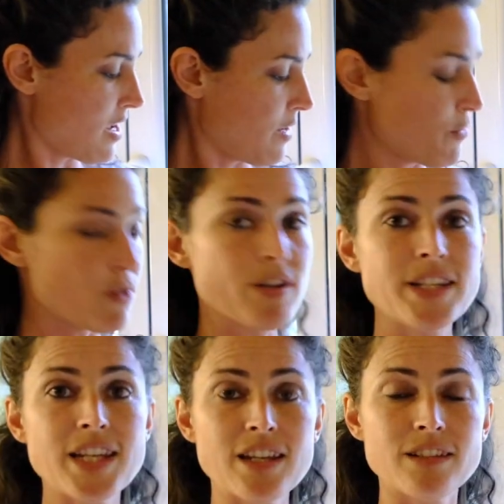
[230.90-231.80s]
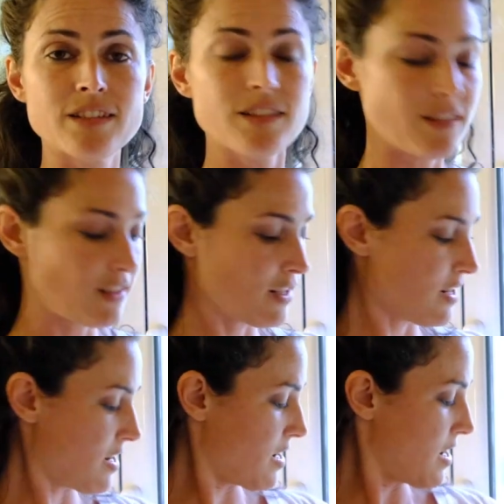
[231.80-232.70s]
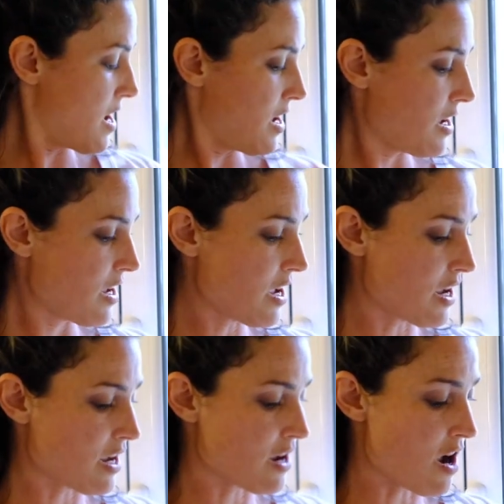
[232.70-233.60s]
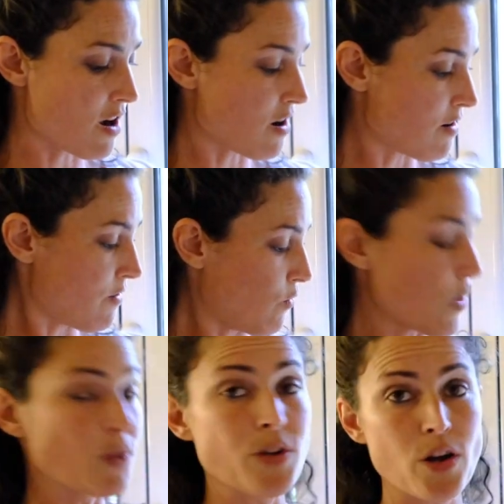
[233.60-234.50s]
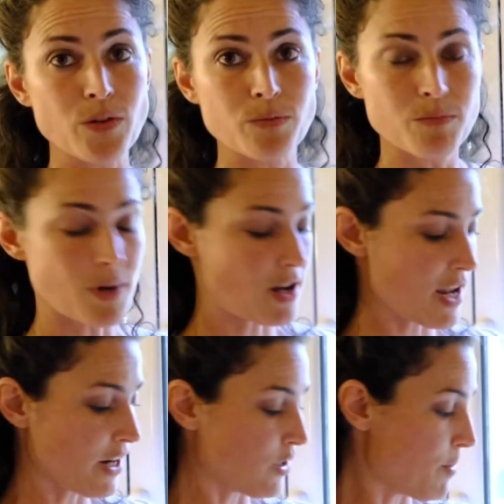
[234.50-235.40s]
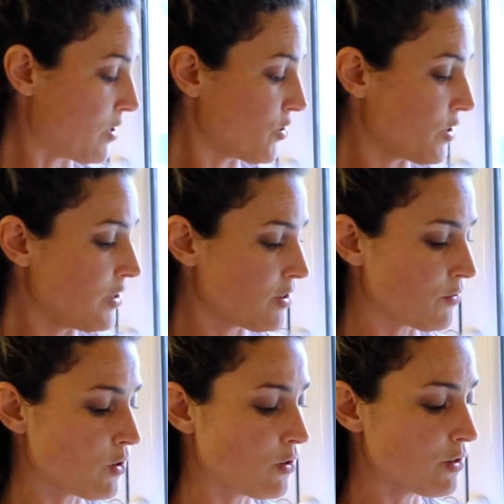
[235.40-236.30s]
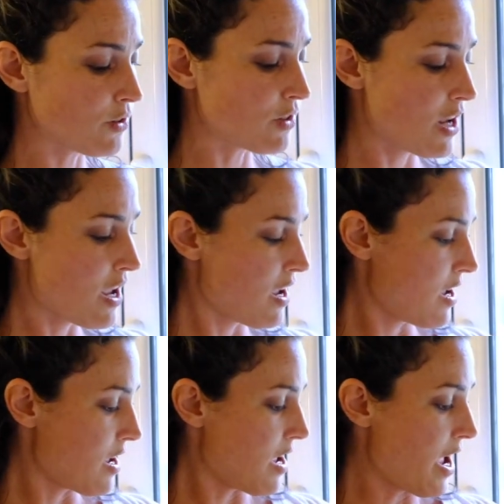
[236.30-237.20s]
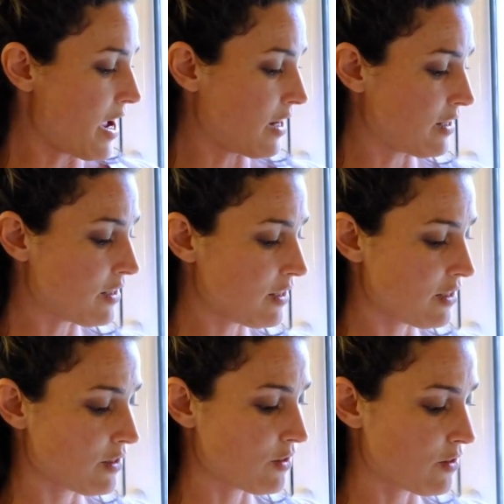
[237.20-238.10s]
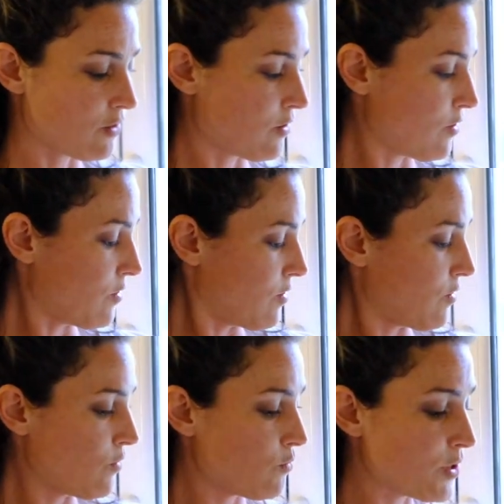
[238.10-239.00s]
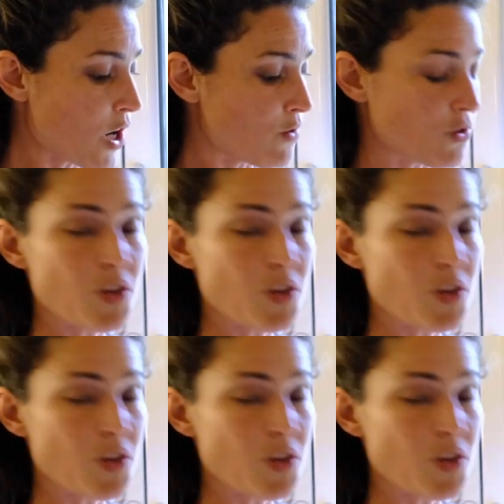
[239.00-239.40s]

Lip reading: Meridians are well known by acupuncturists, of course, and we don't